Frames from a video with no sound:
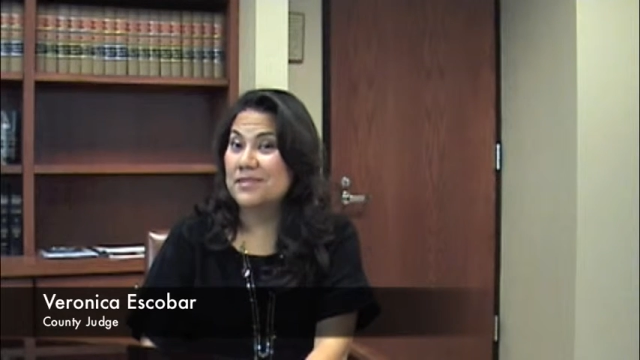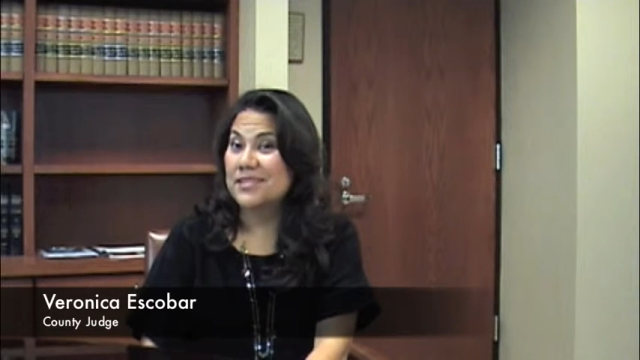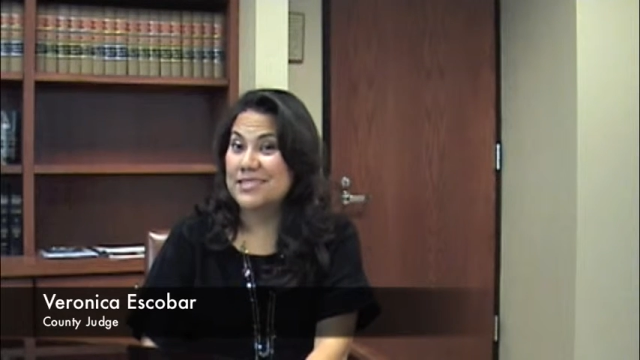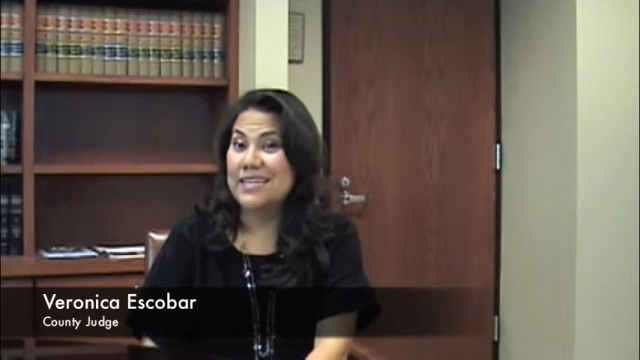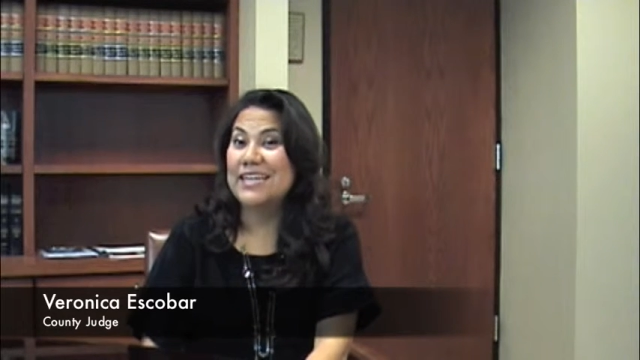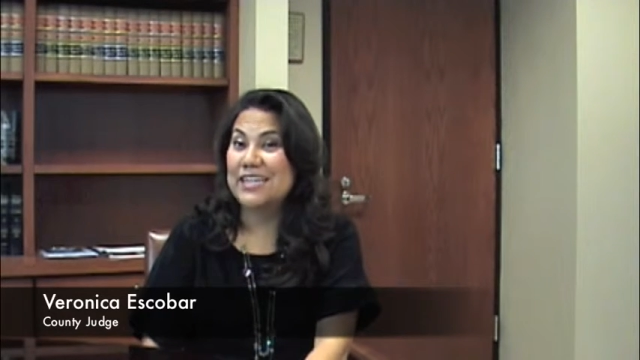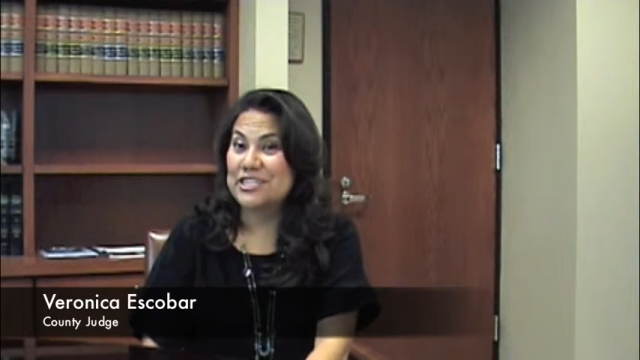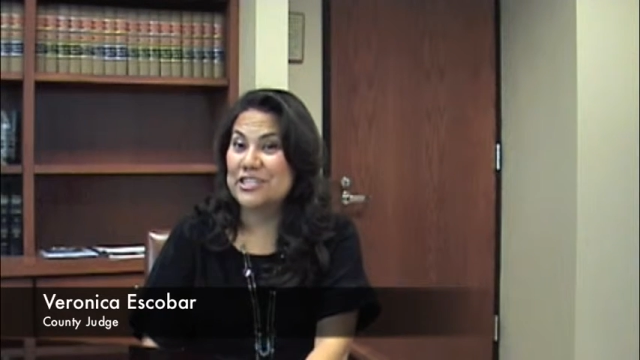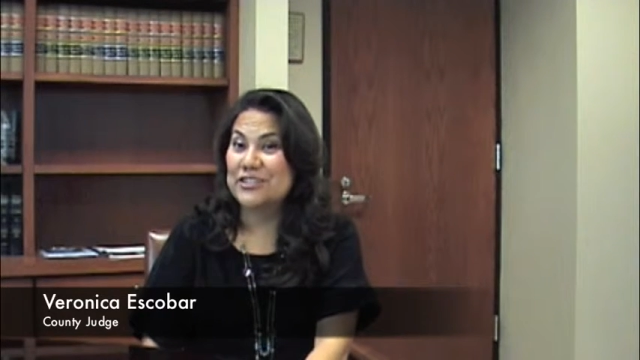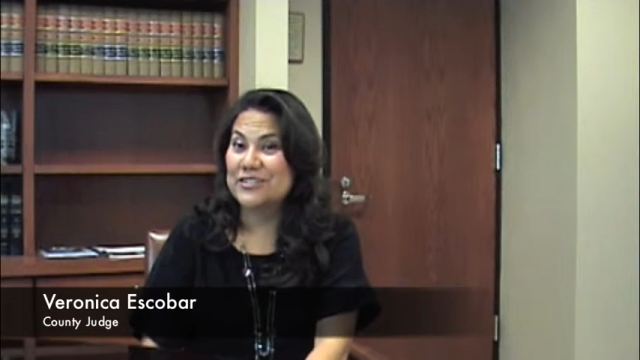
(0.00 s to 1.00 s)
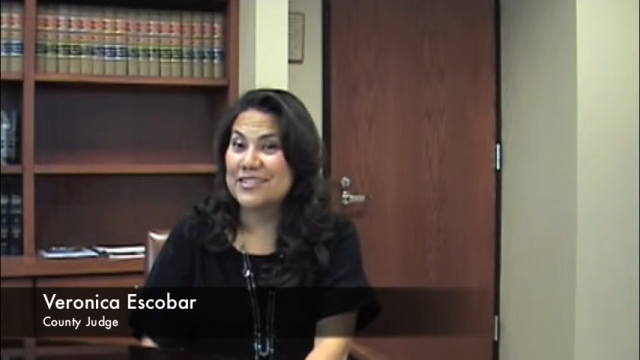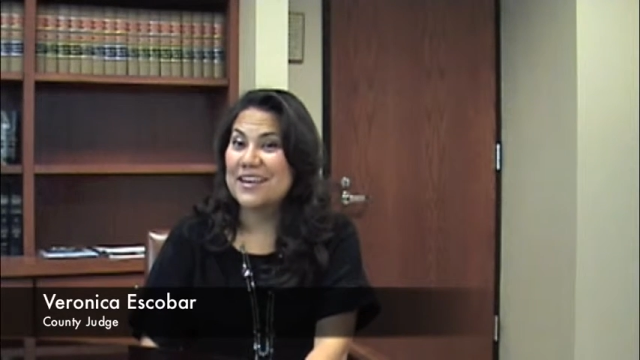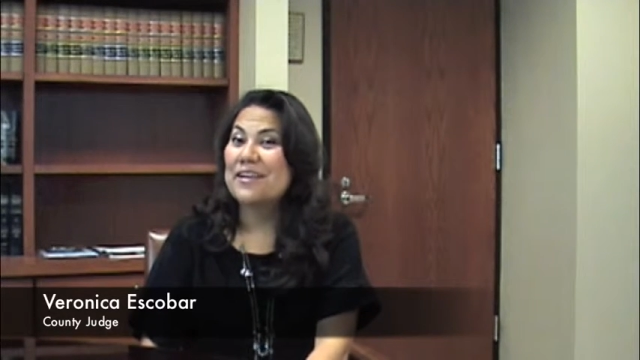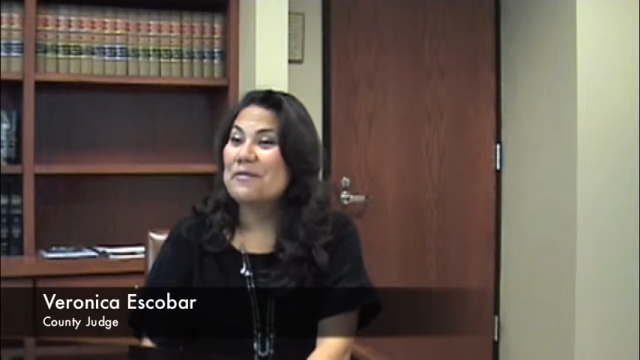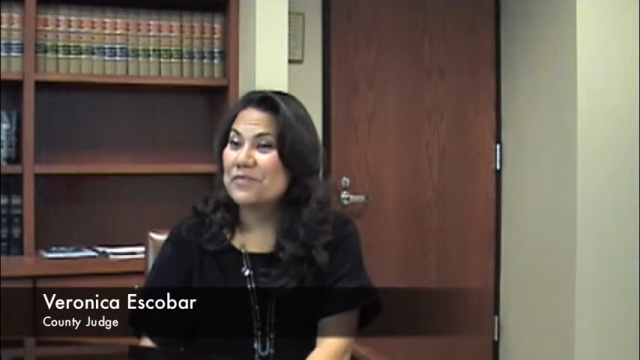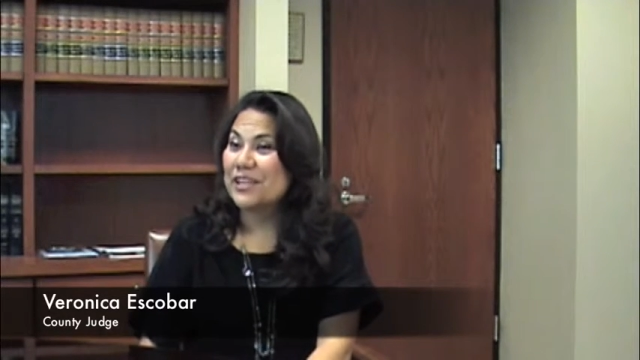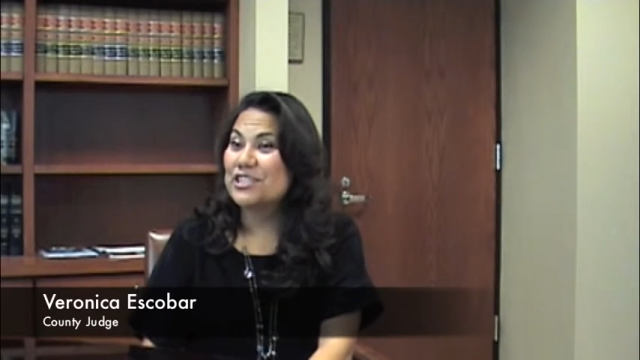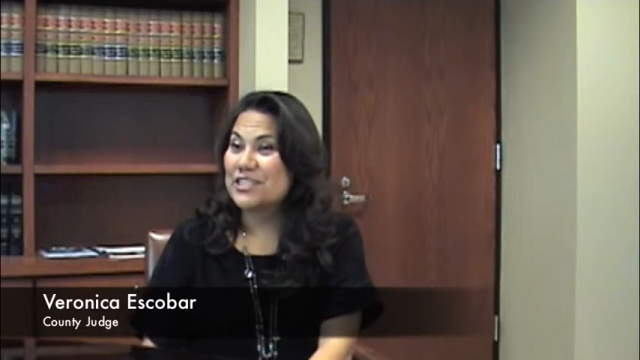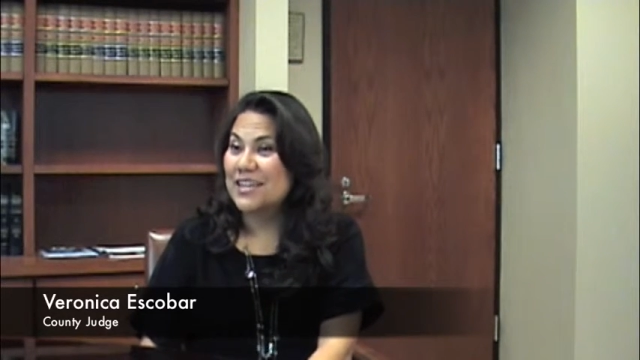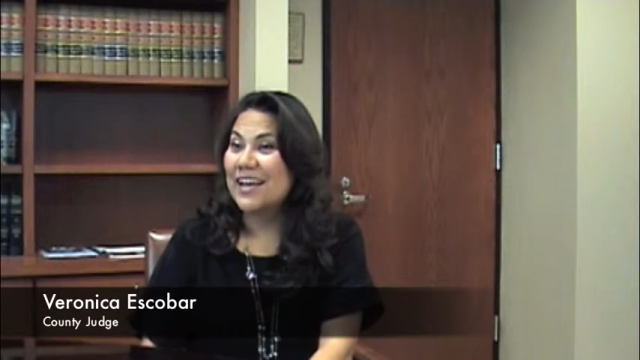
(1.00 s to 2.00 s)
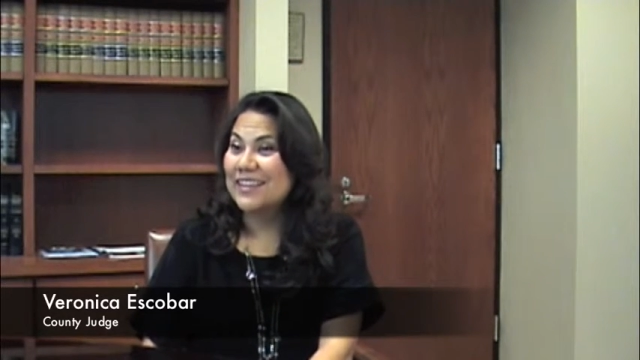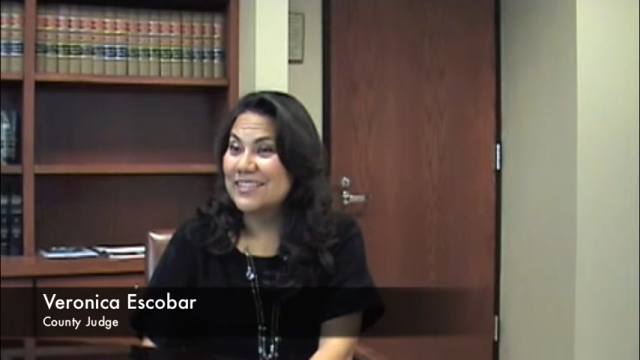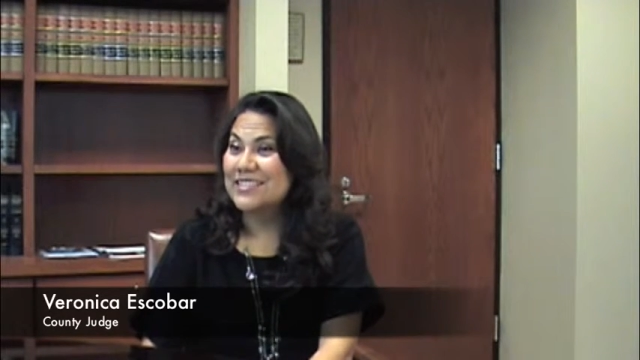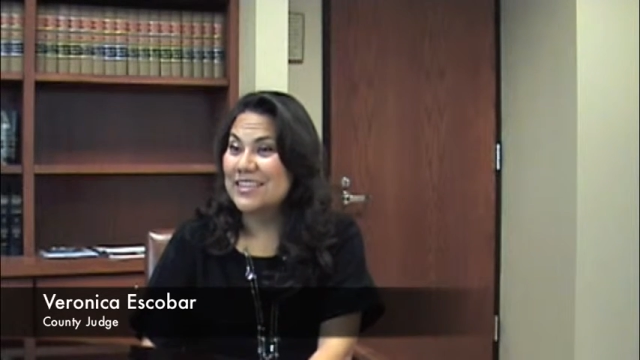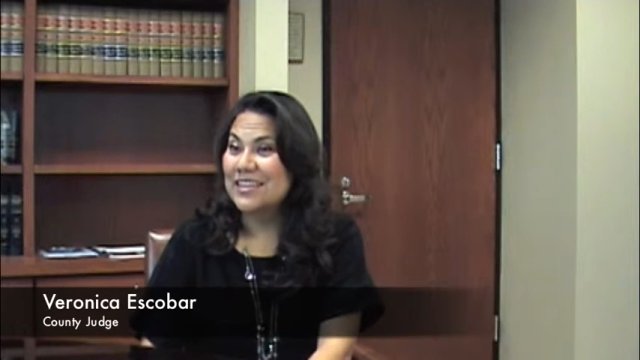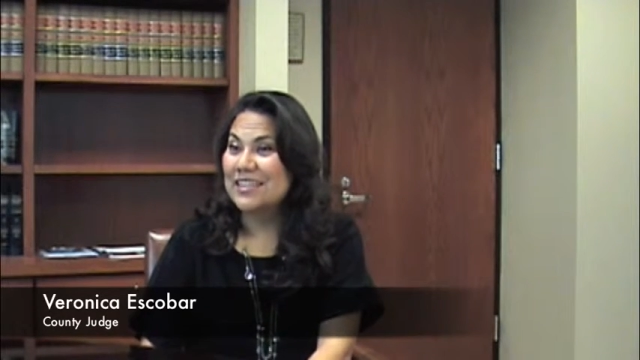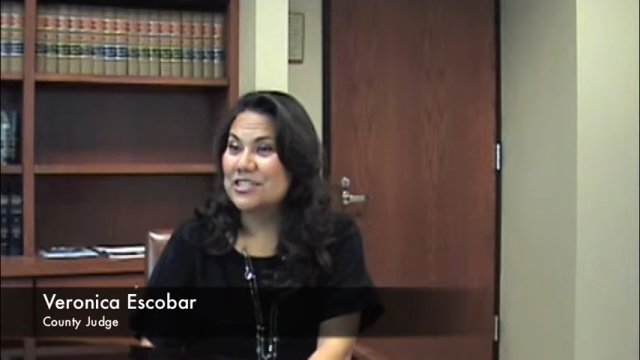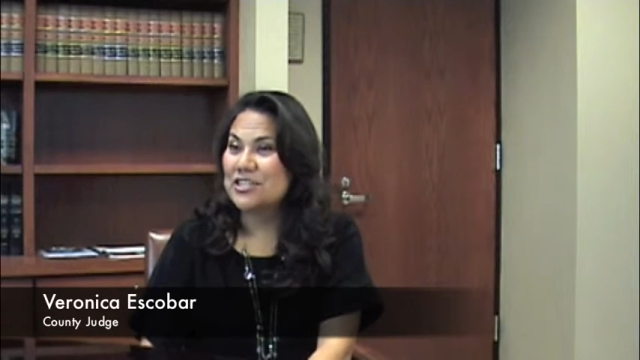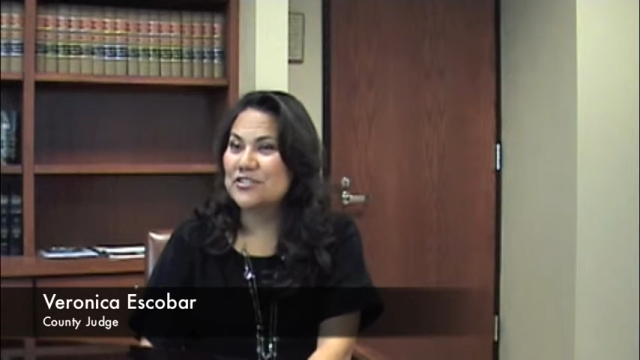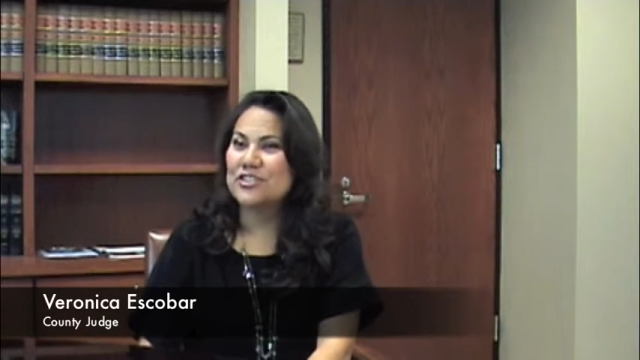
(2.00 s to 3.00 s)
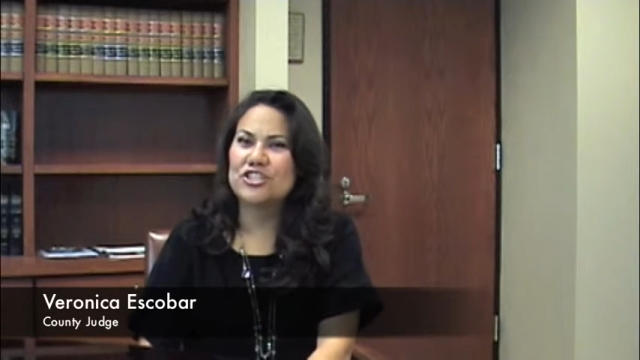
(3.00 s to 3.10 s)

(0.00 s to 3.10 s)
the teenage years, and she's not at the teenage years,